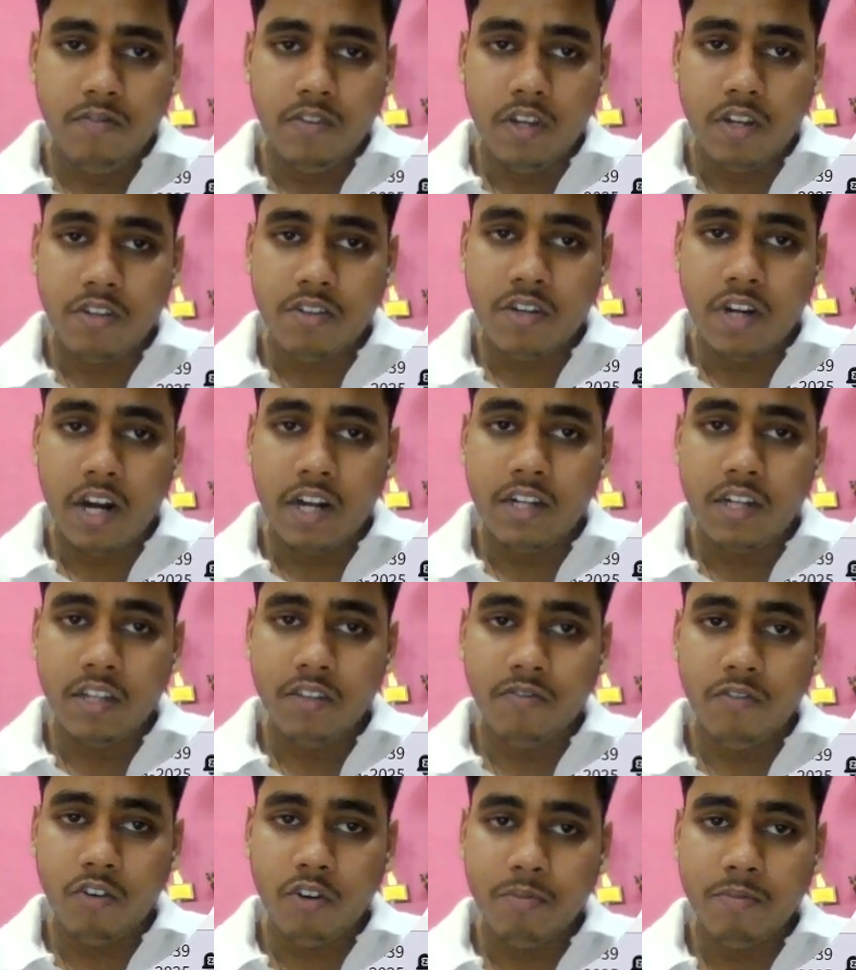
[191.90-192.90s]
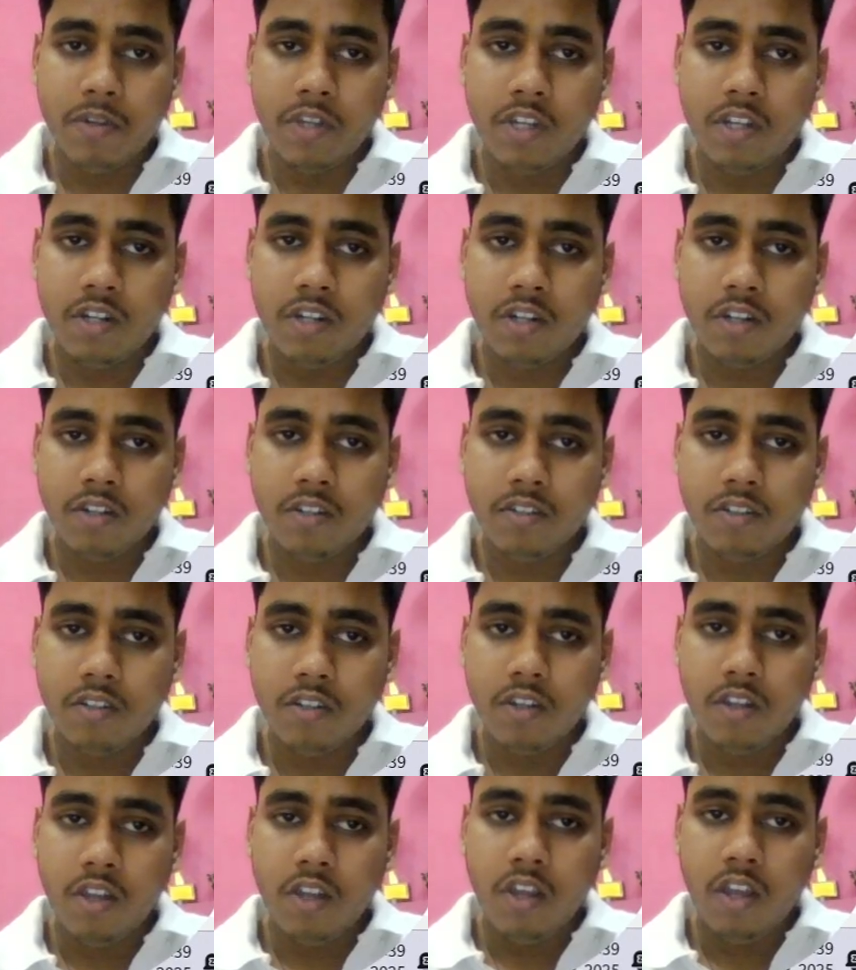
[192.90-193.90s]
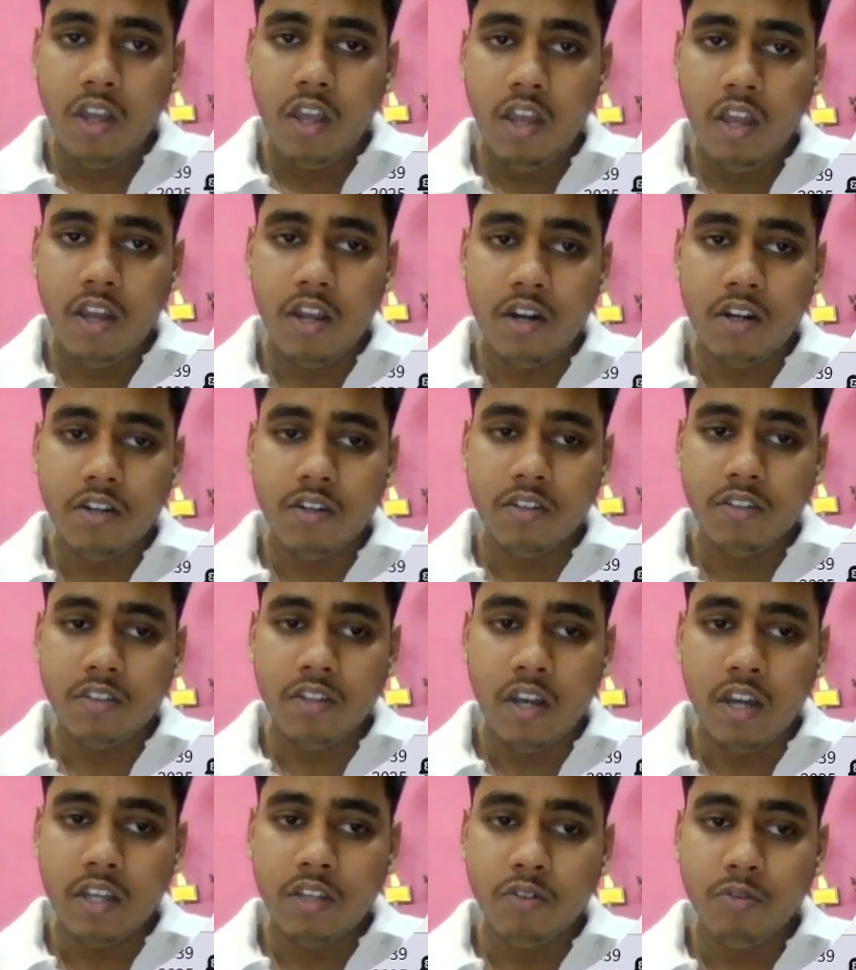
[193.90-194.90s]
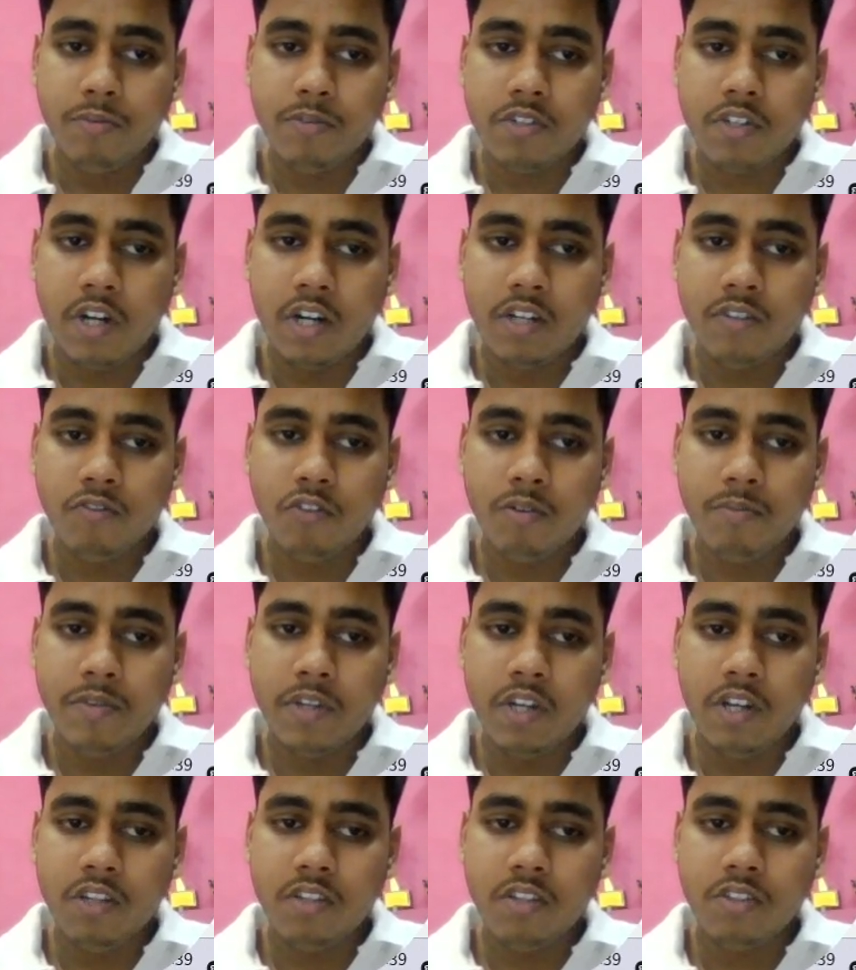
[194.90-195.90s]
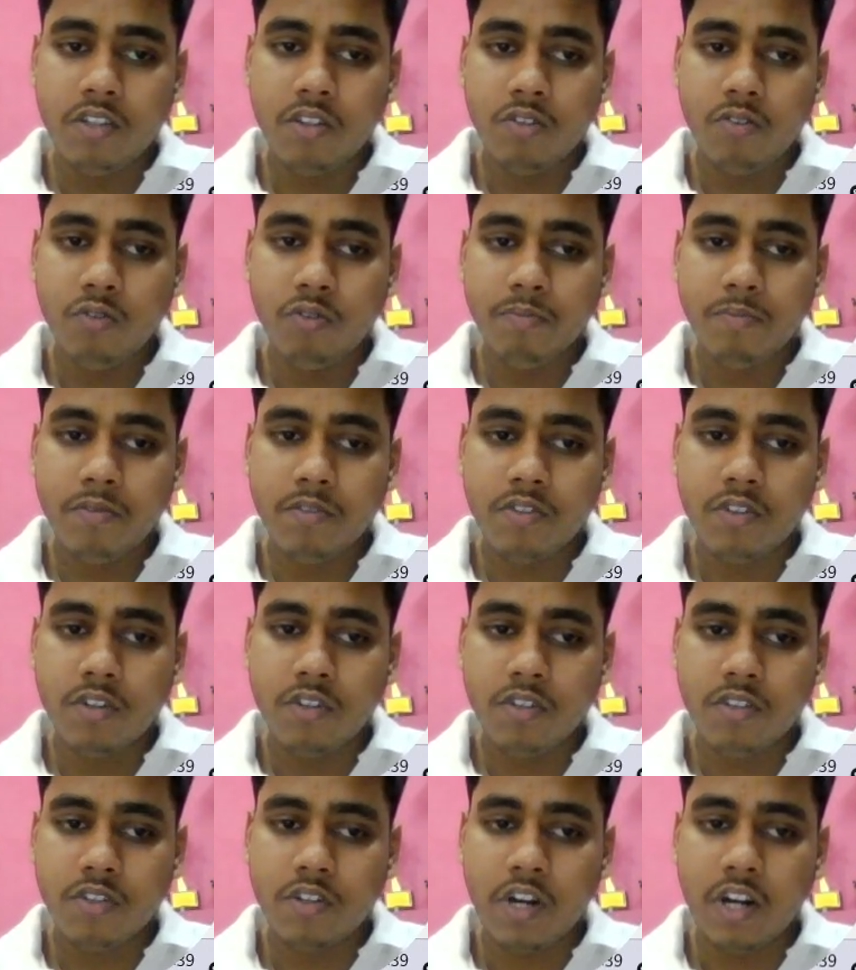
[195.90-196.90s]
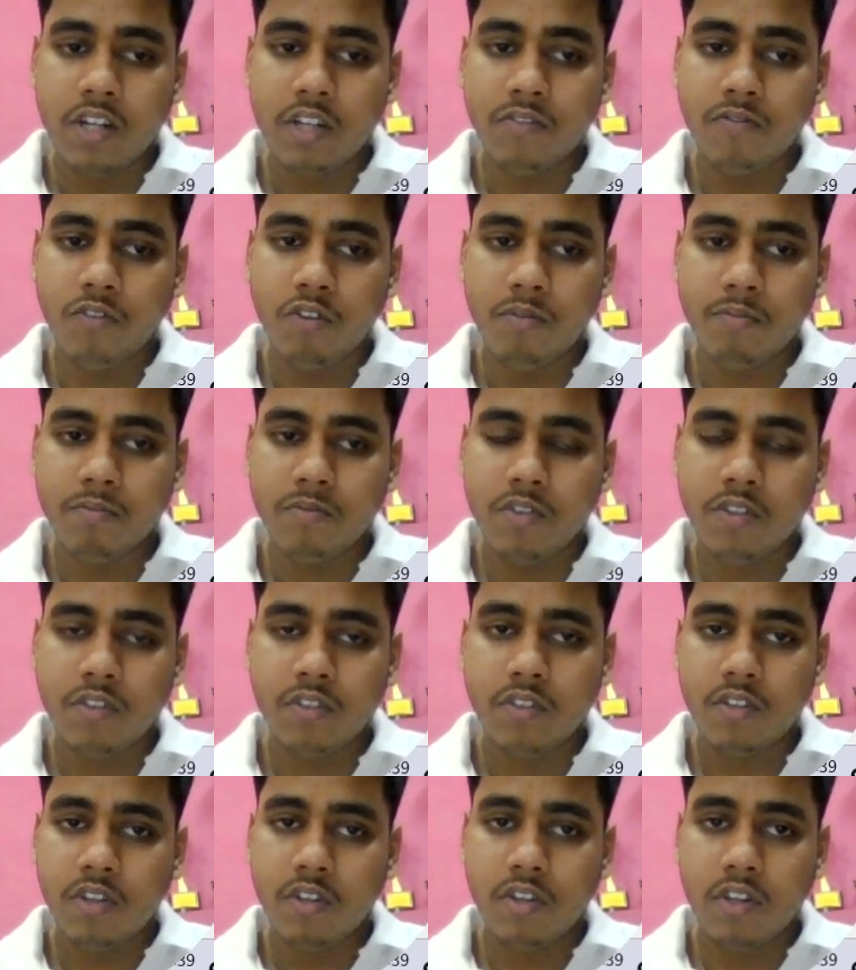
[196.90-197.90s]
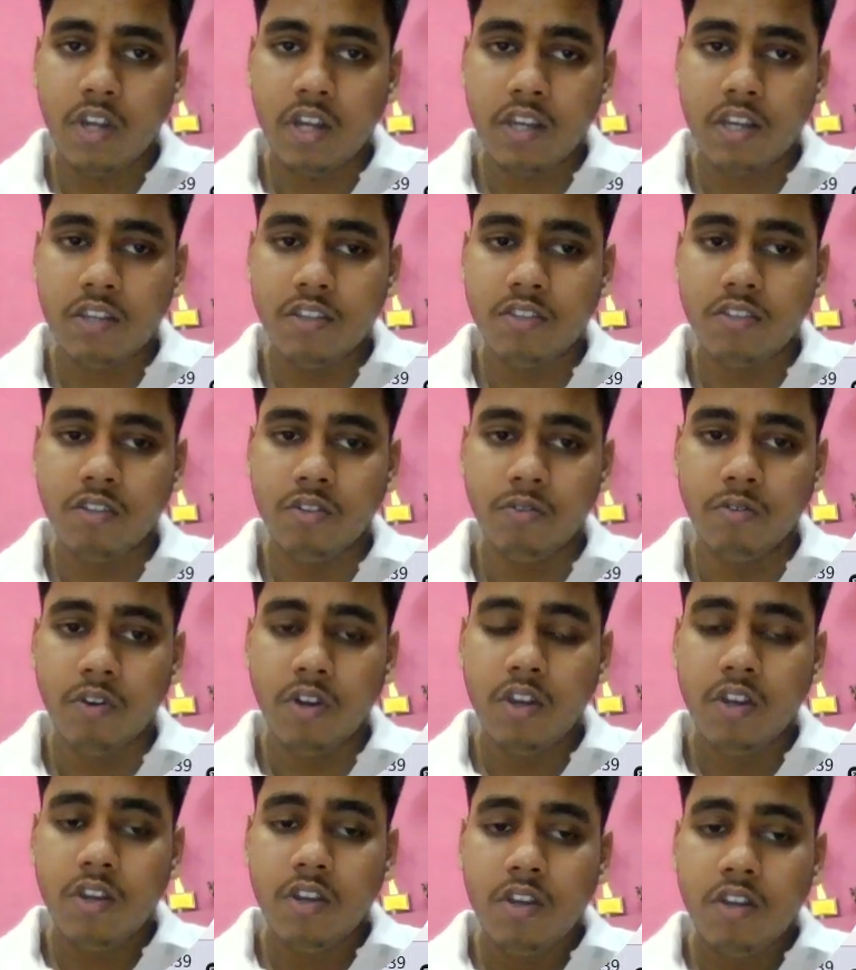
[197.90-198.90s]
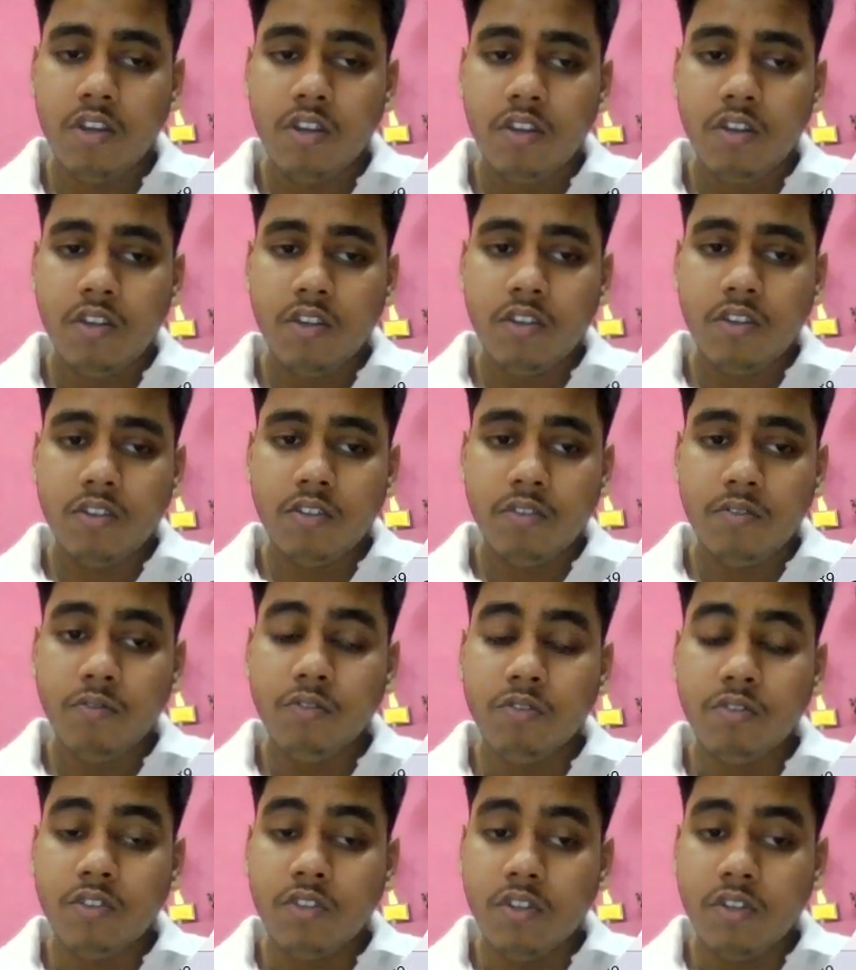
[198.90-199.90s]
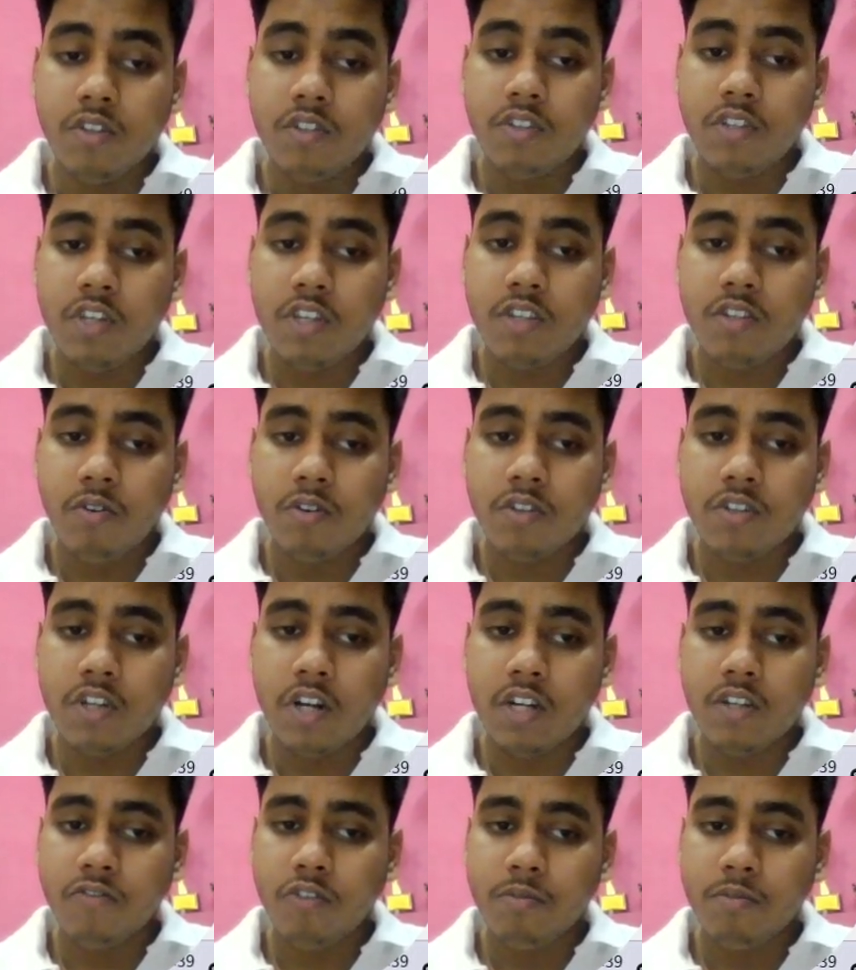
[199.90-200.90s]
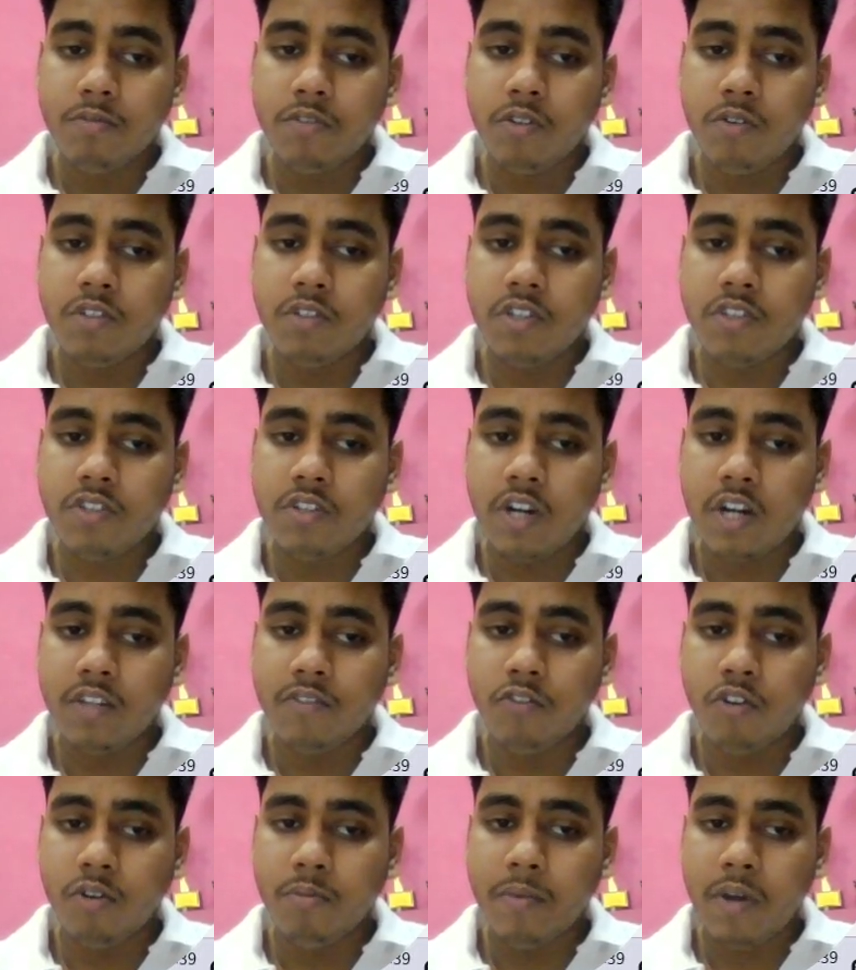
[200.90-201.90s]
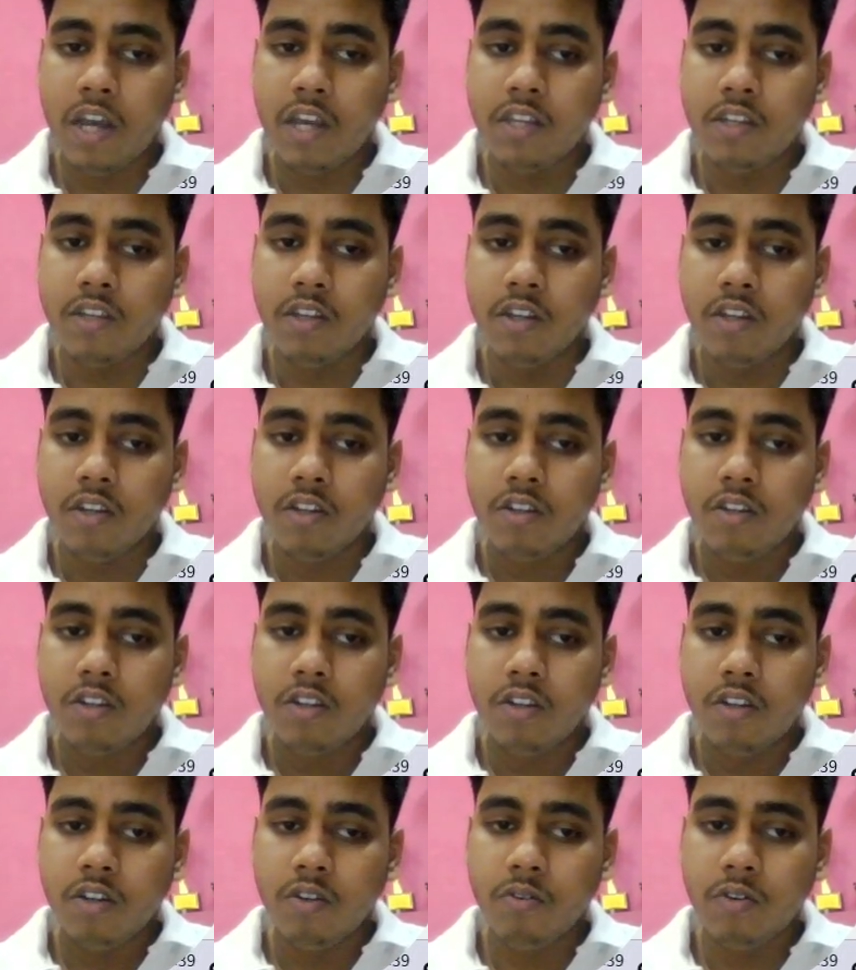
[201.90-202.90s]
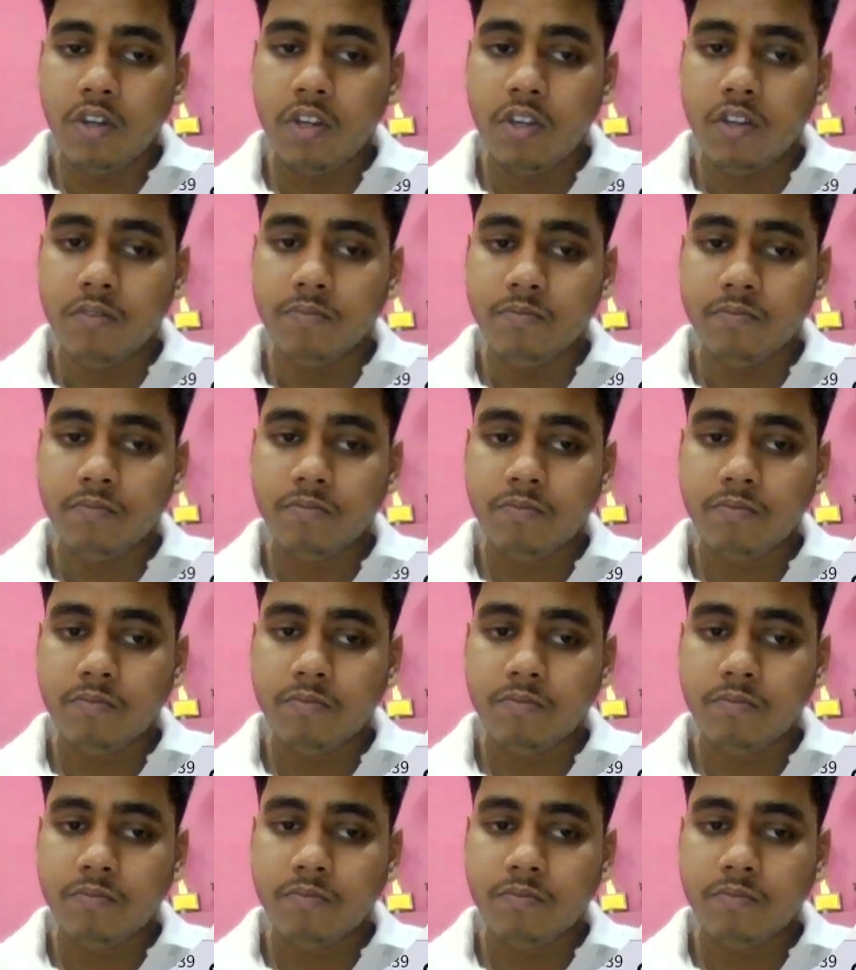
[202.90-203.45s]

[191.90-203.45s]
we are starting from here, and I loop starting from here, and j loop is starting from again 0. Oh, j is not starting from 0, j is starting from I. Okay,